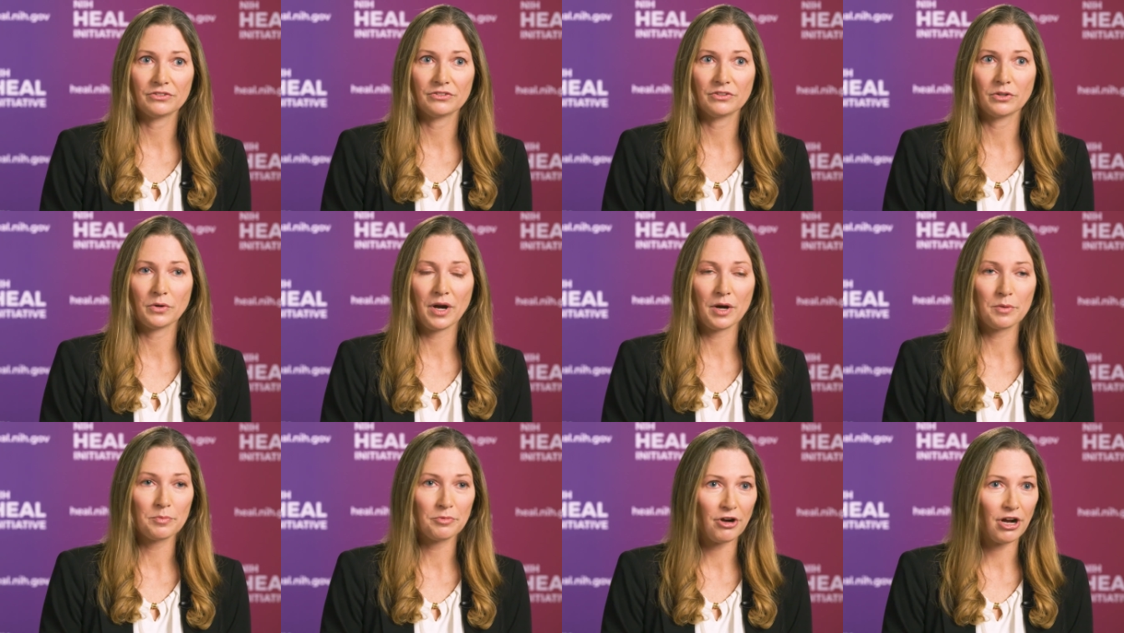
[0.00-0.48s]

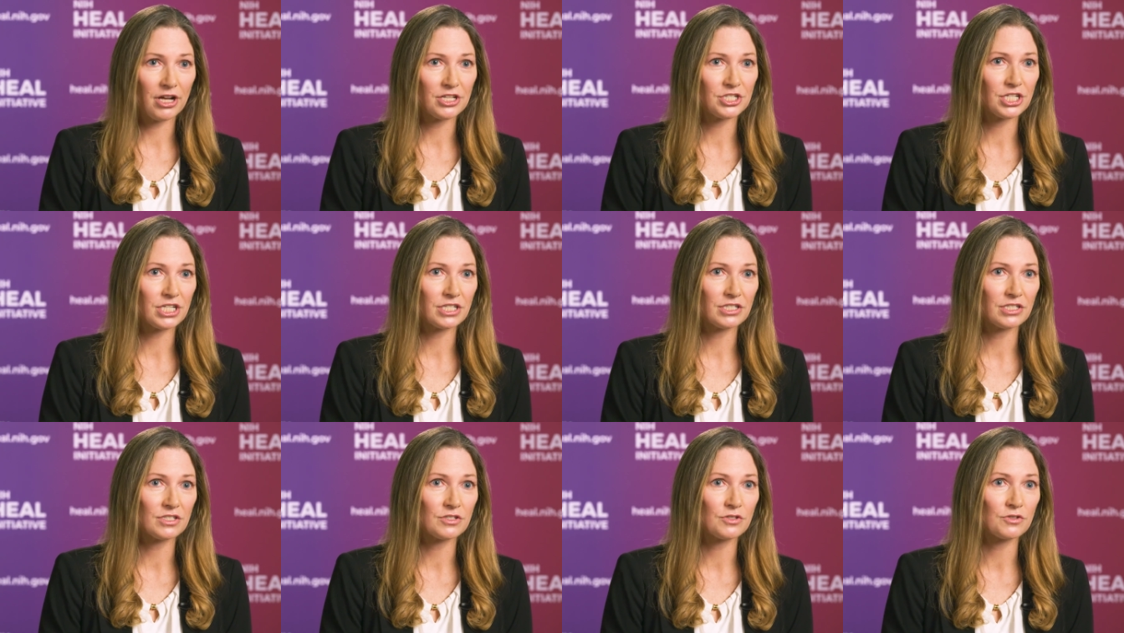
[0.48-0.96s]
So our
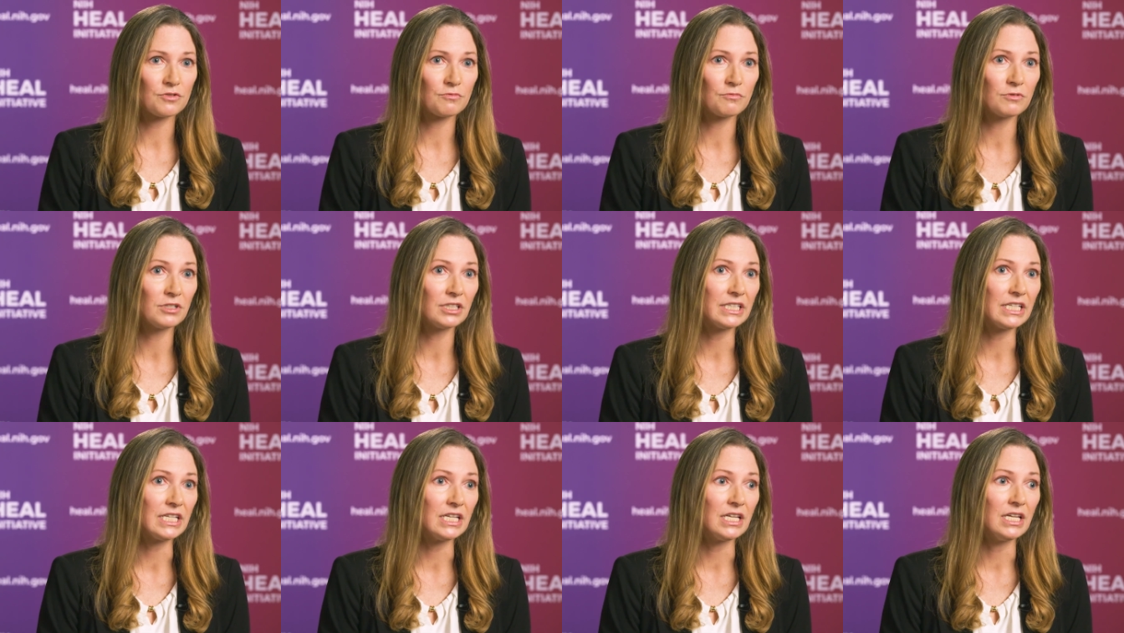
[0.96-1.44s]
project is
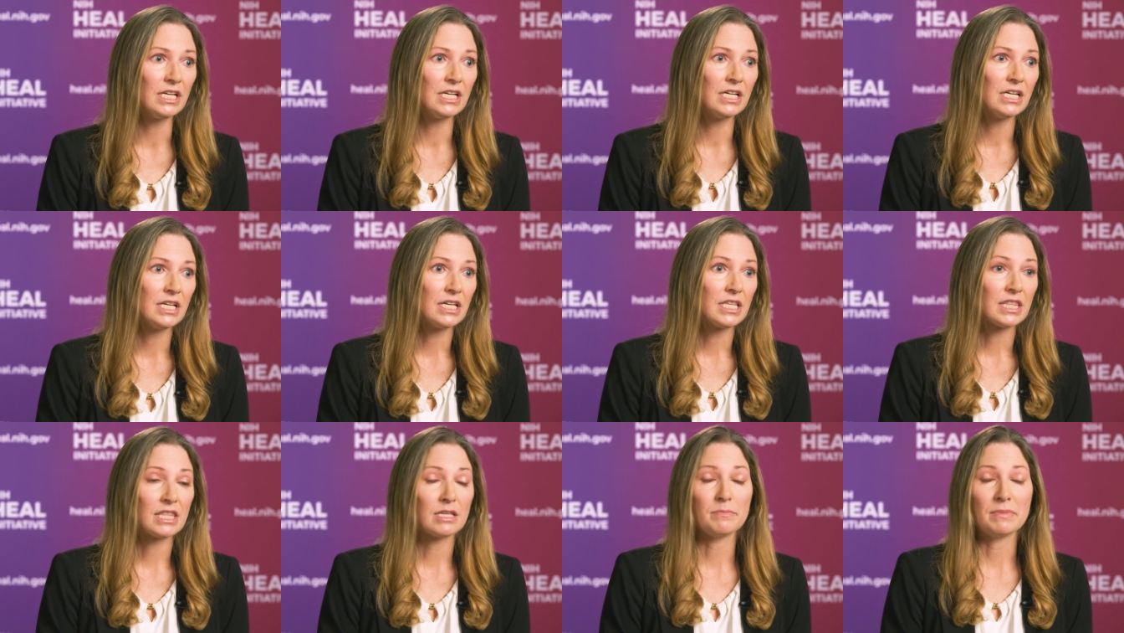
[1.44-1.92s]
really
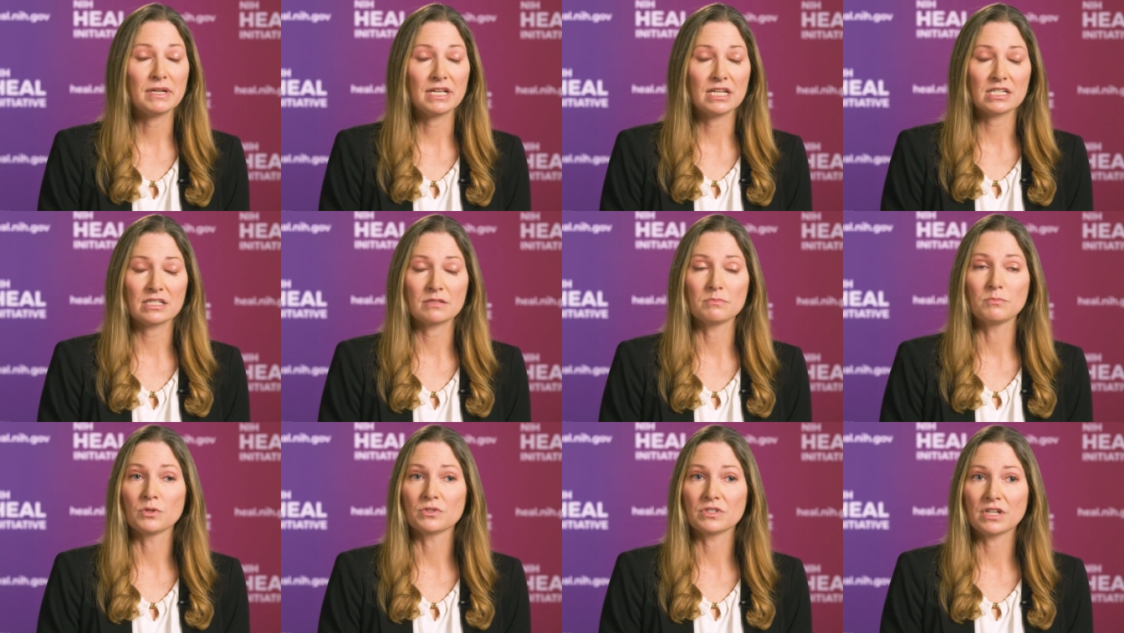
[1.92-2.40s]
the
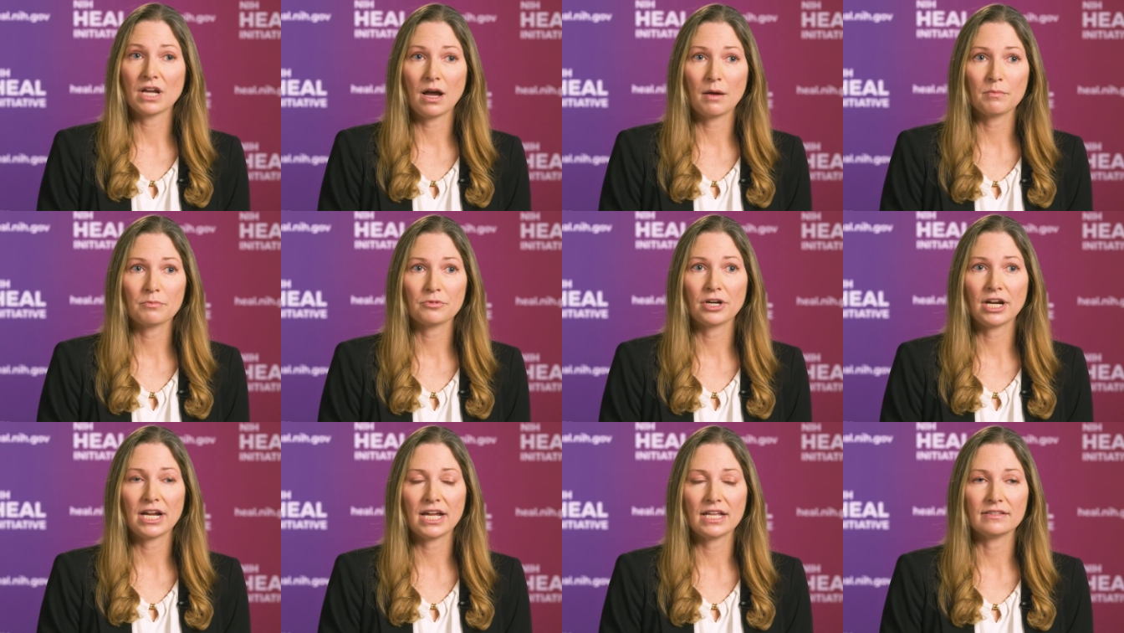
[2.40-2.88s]
biggest, most
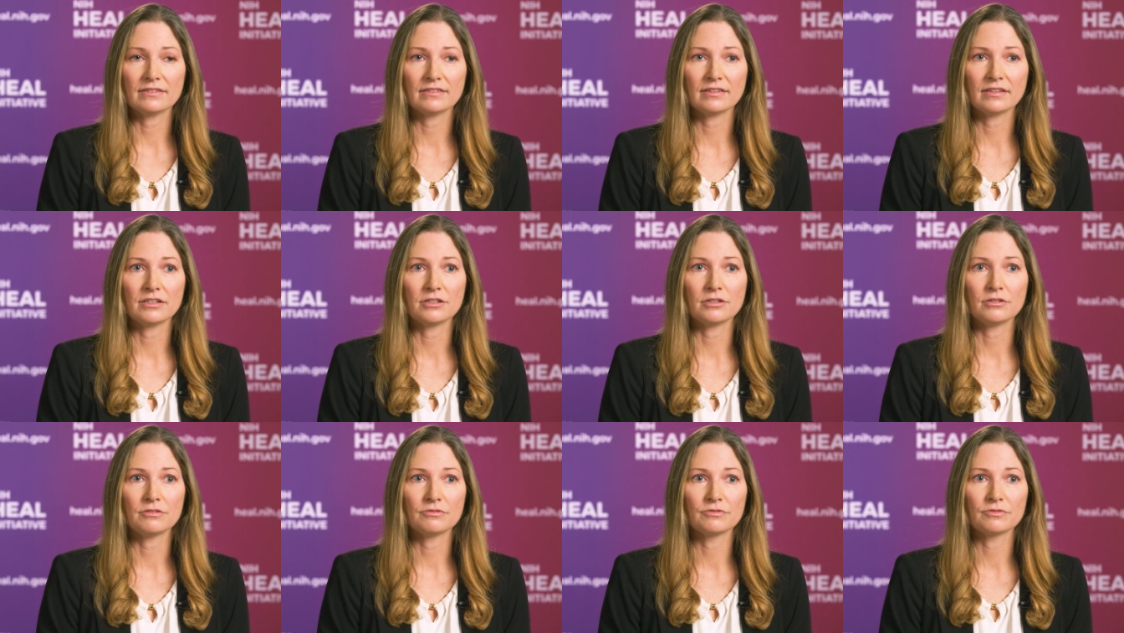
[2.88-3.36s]

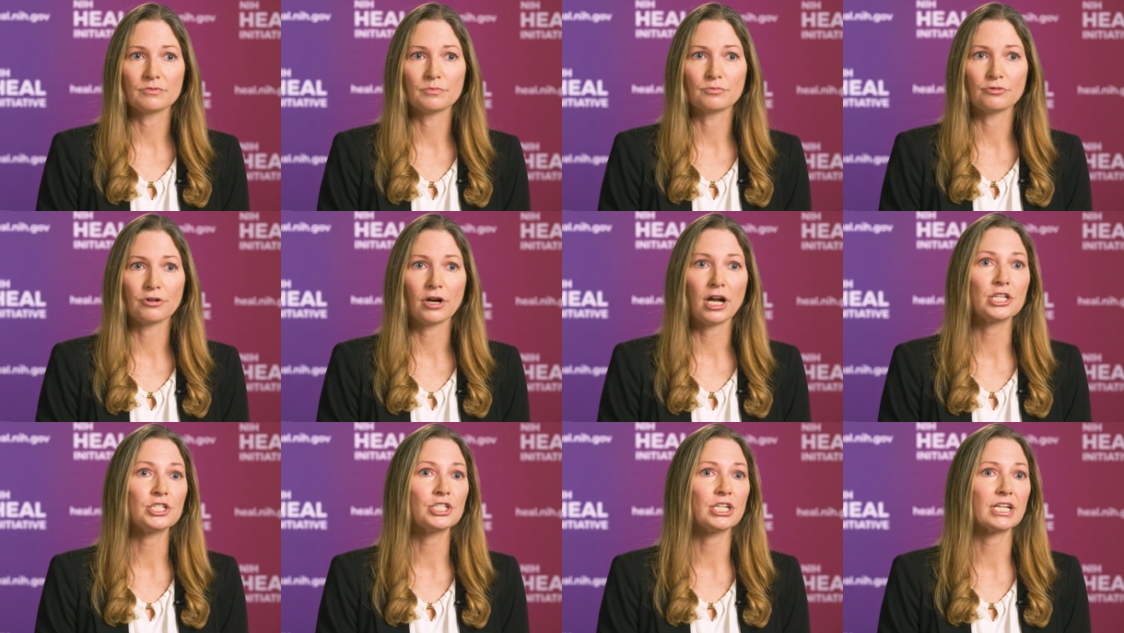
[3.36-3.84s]
comprehensive
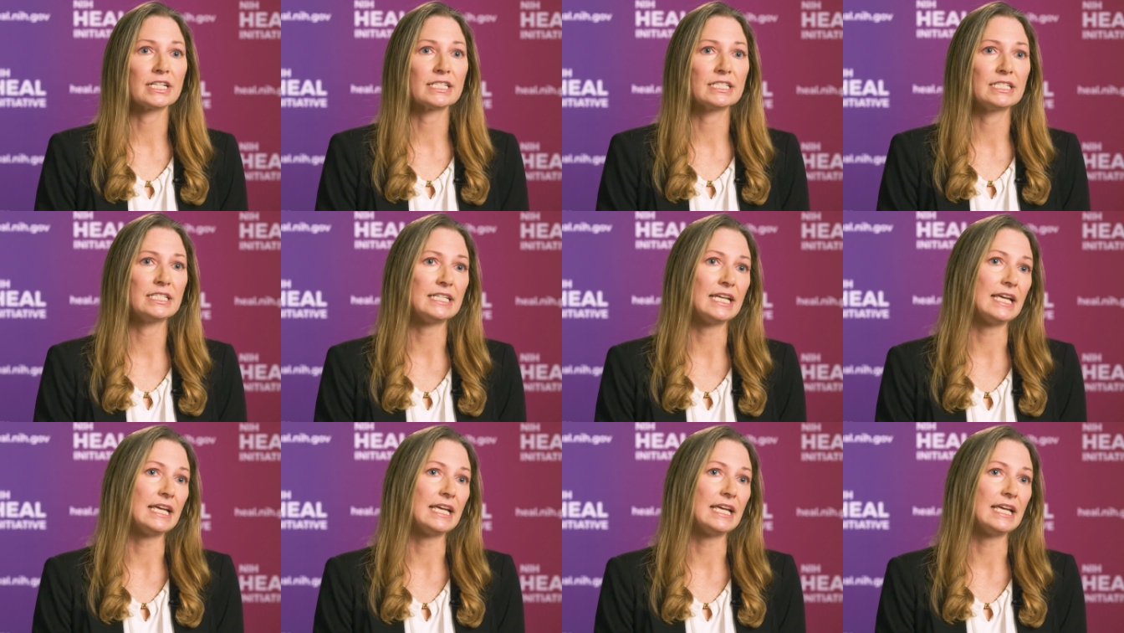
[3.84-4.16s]
project to